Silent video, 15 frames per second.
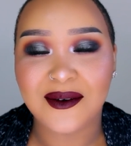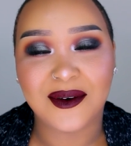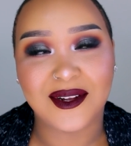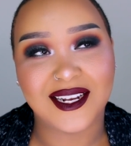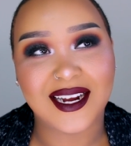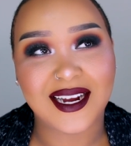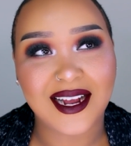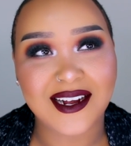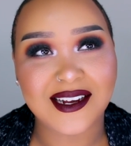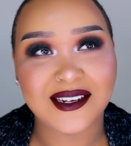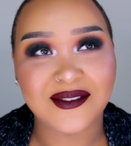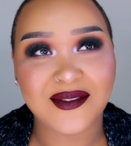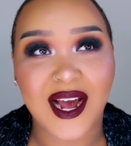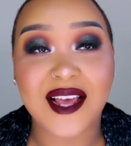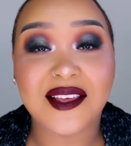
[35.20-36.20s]
Well, not kind
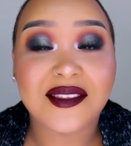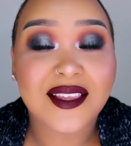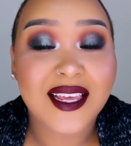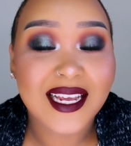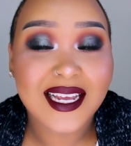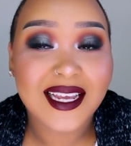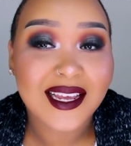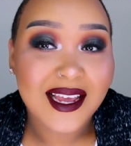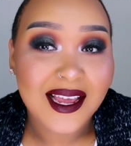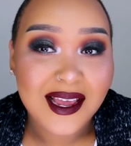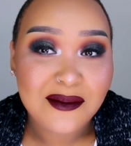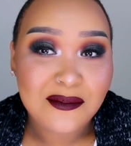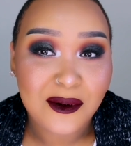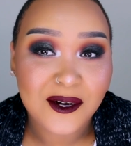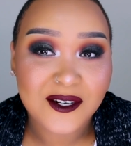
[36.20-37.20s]
of, I think
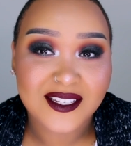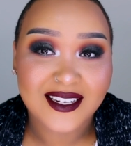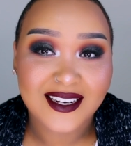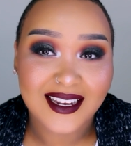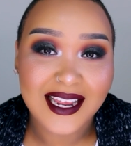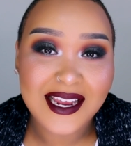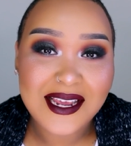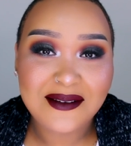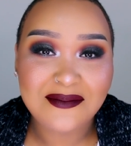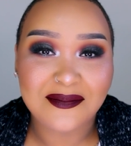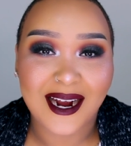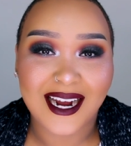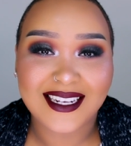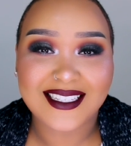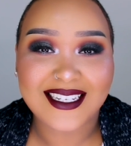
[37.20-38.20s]
personally
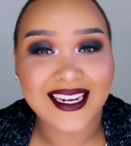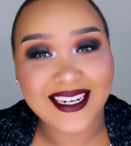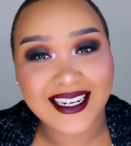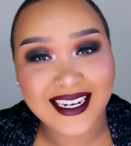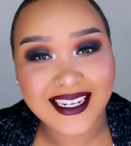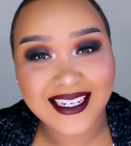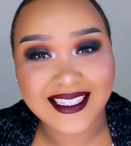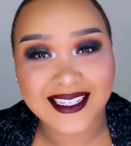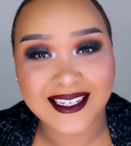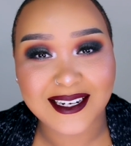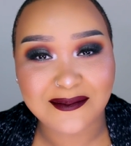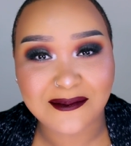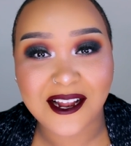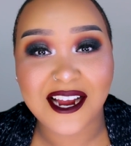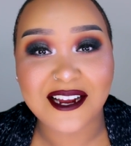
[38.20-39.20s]
my techniques in
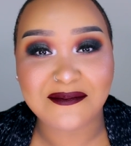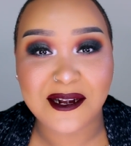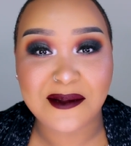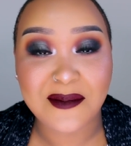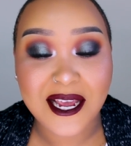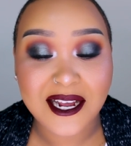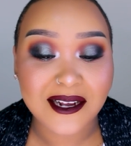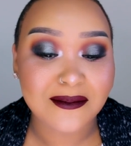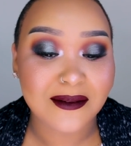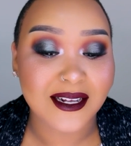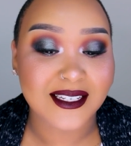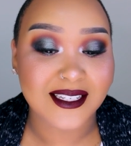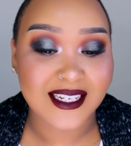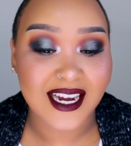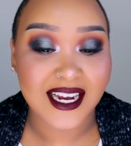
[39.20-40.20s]
applying my makeup
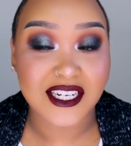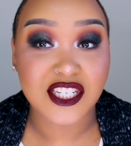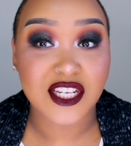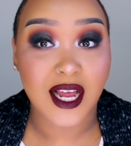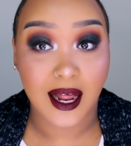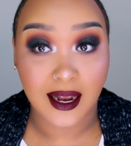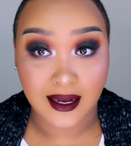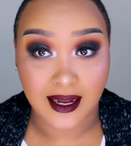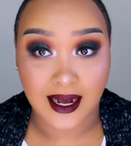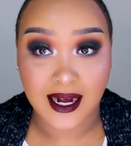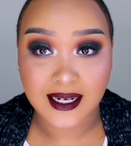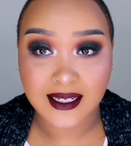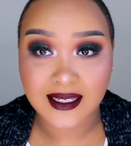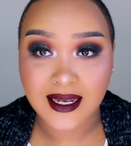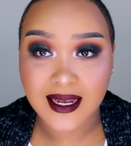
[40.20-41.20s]
has changed a
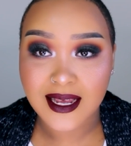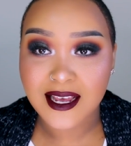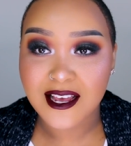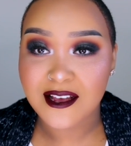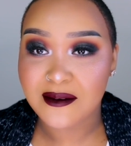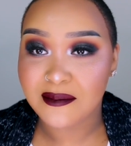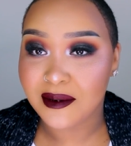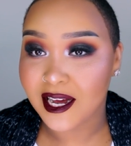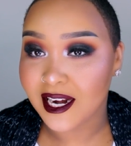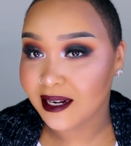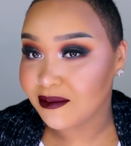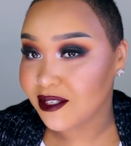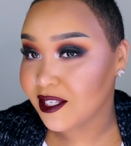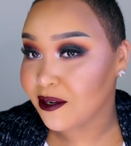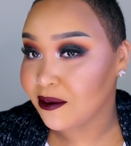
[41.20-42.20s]
lot, but
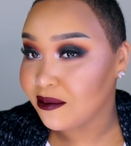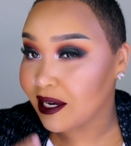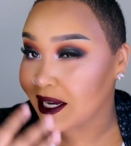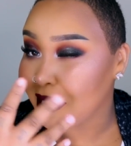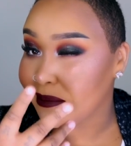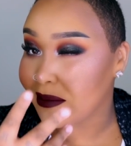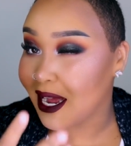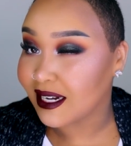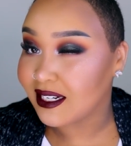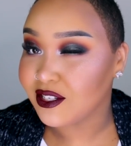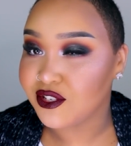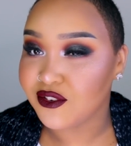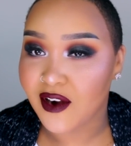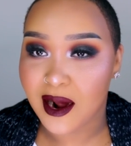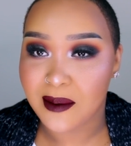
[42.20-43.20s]
I'm still bringing back the
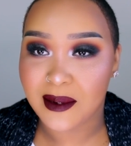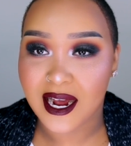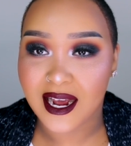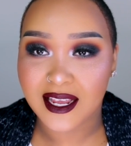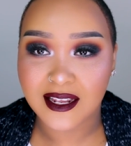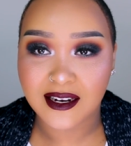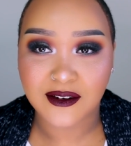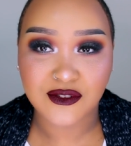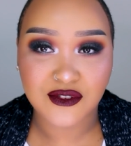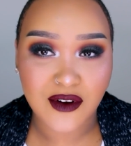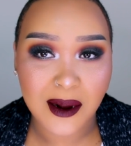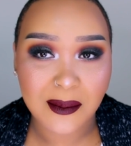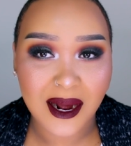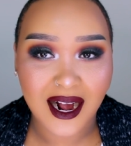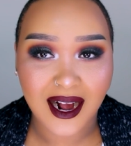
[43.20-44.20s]
drama, you know,
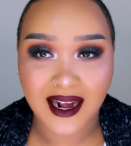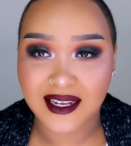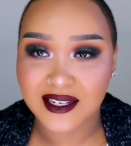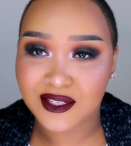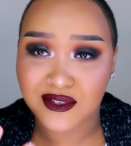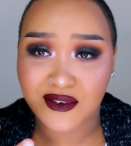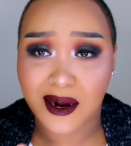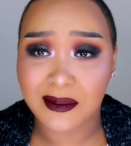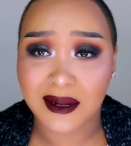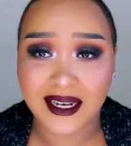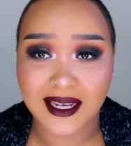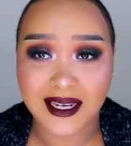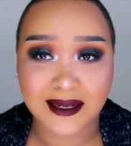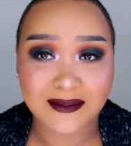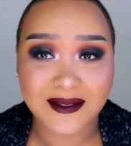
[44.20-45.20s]
drama eyes, drama
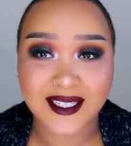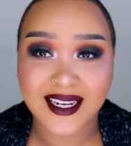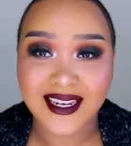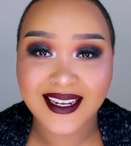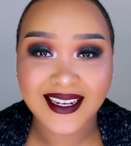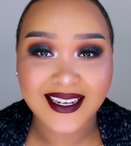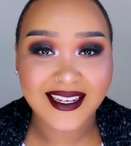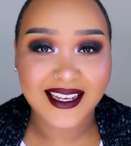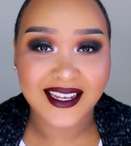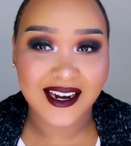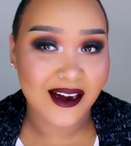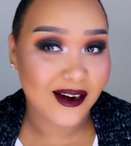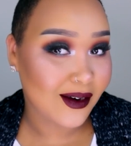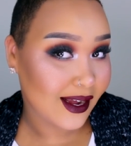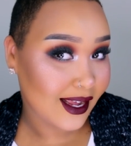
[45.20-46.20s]
lips, you
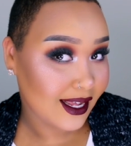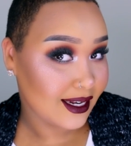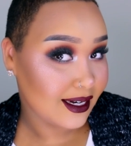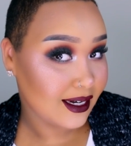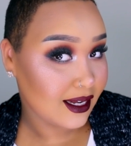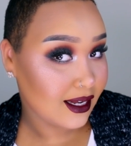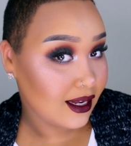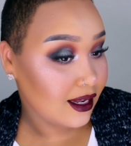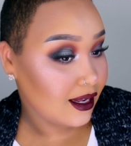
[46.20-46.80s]
know, and